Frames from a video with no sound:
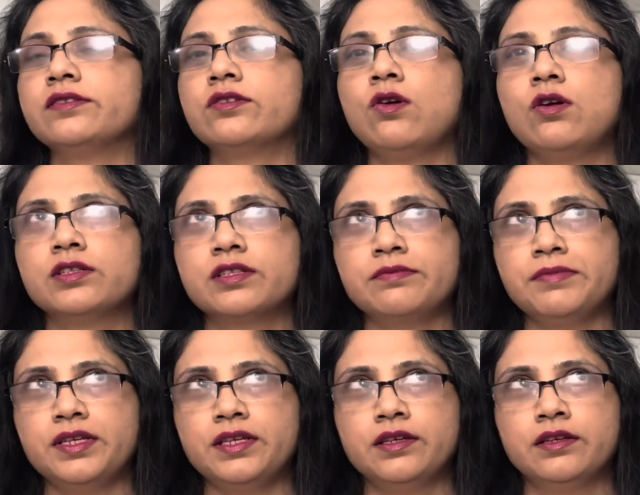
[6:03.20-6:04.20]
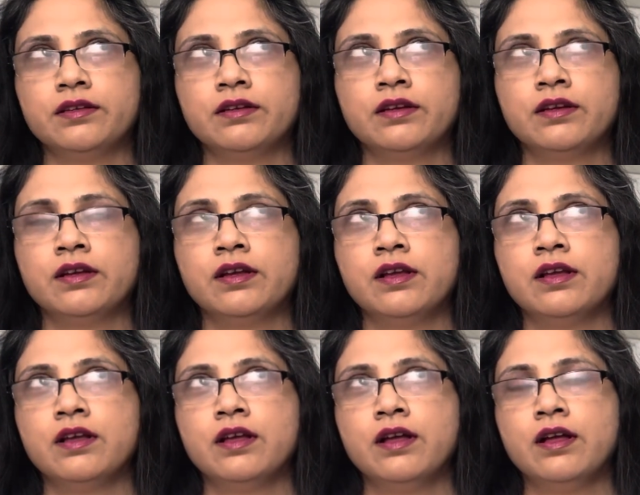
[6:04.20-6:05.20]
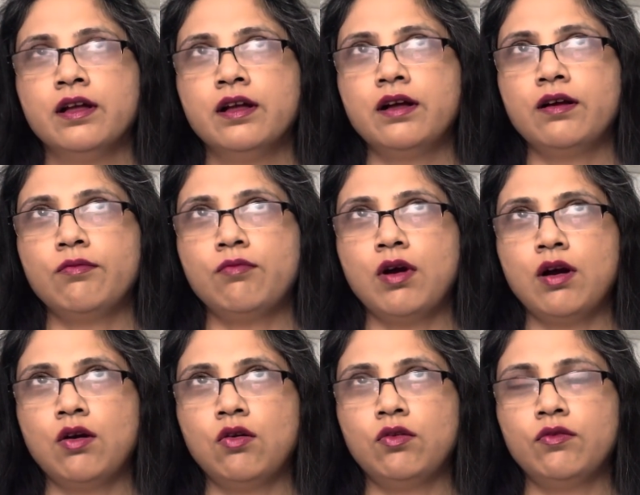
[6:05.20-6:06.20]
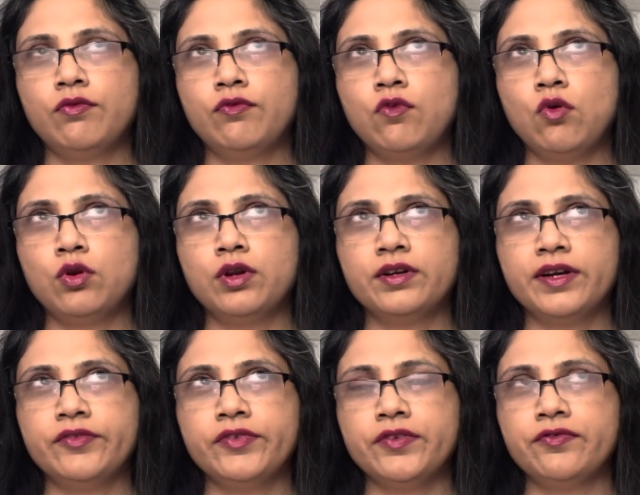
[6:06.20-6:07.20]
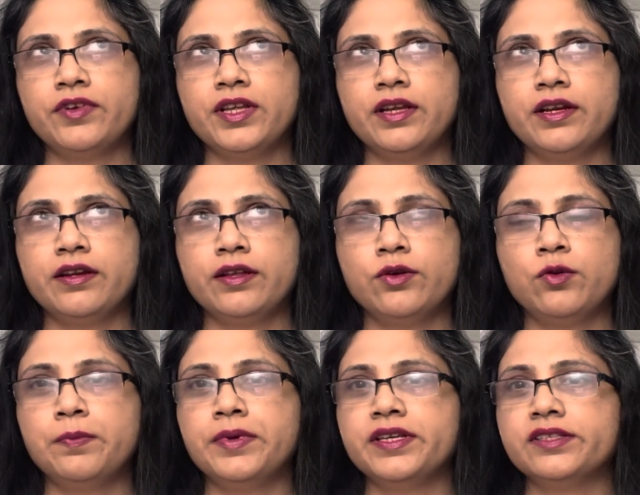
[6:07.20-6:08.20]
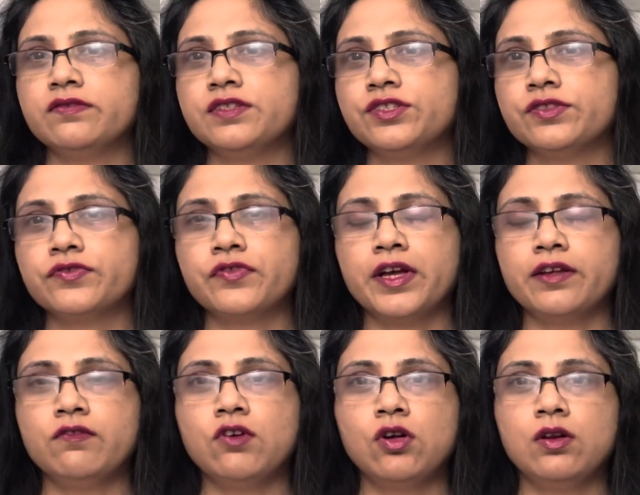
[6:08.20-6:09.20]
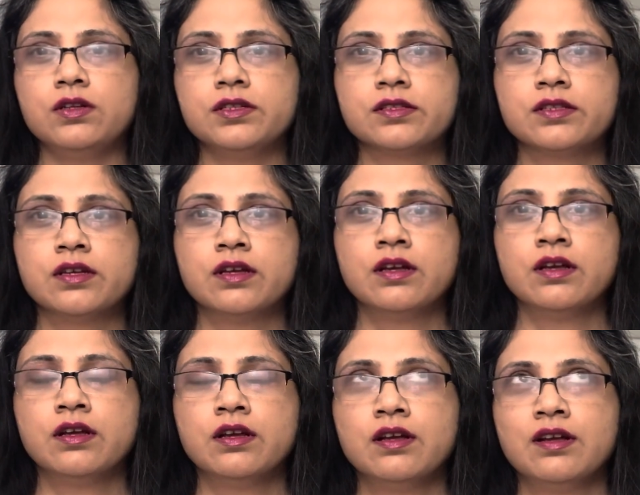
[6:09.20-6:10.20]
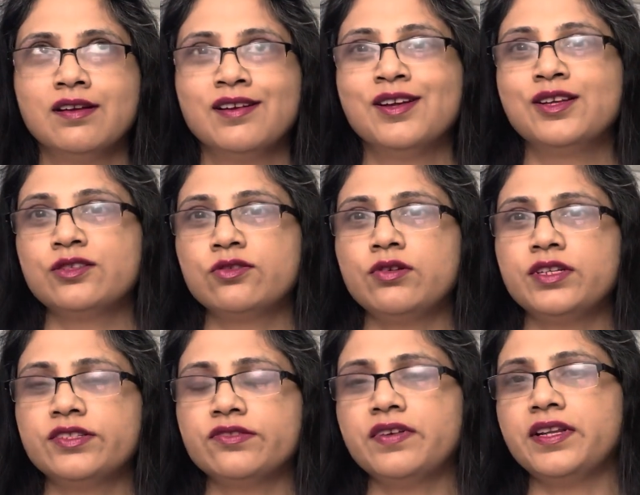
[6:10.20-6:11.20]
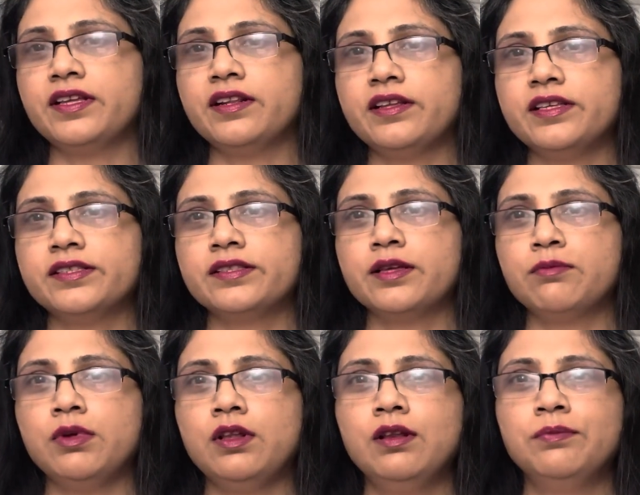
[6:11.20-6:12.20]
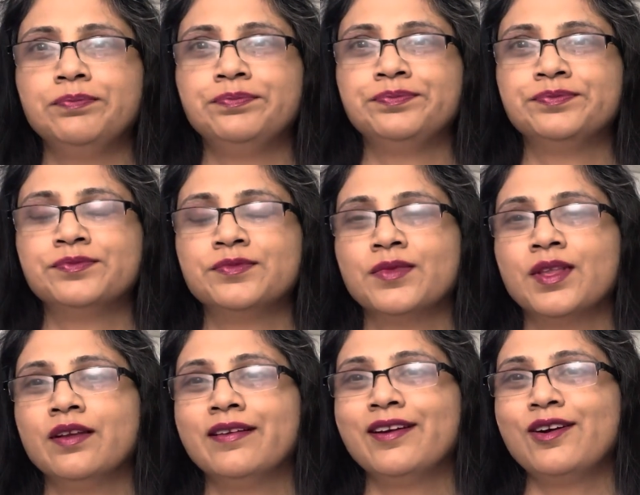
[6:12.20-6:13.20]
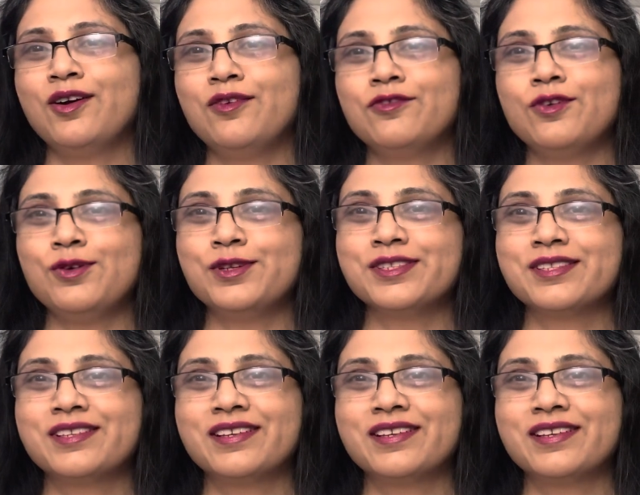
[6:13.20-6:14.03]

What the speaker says: cost me about 450 Indian rupees, which is $5. So it's very reasonable. Of course,